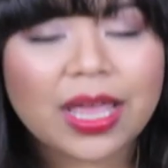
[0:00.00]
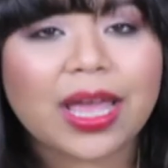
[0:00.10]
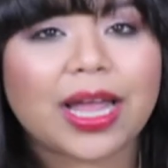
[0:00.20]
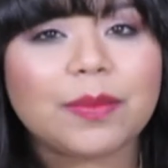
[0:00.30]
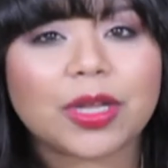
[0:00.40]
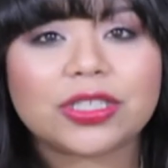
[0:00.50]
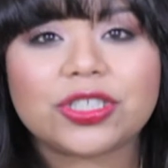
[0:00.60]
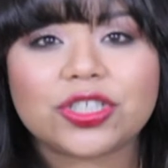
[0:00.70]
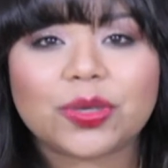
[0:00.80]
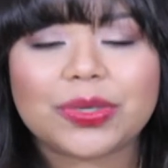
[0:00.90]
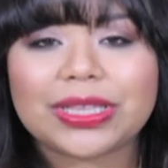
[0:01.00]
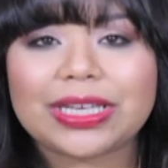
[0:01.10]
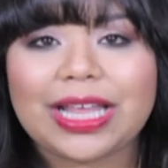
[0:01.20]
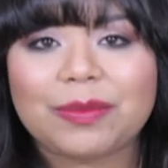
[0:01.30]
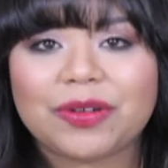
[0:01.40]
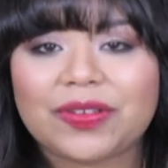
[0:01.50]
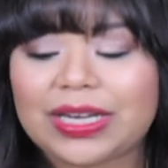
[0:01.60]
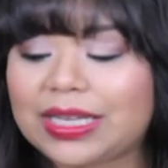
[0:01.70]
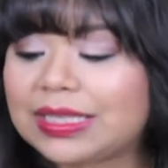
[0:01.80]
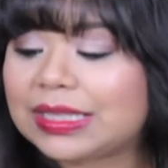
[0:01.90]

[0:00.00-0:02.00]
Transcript: I'm not too sure what the name of it is.